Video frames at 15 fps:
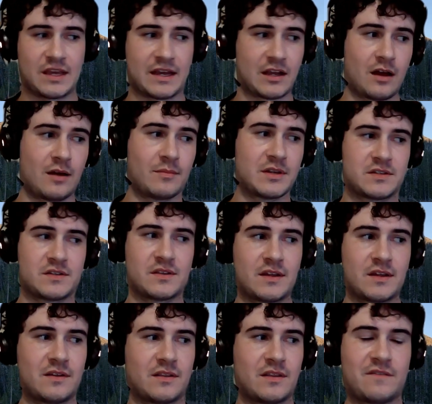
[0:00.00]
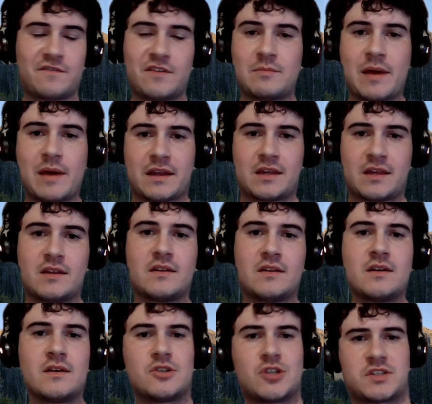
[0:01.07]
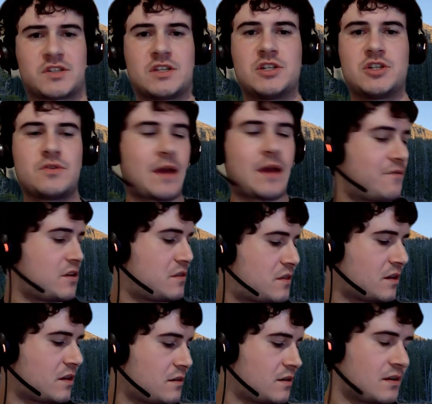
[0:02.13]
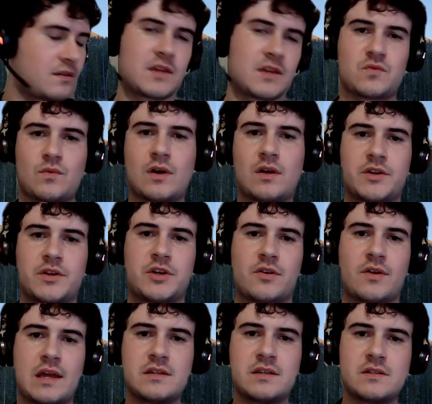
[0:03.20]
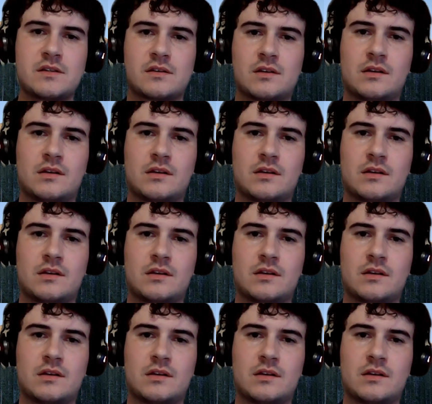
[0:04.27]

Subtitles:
comment and that feedback in. Justin, did you have anything as well on your end?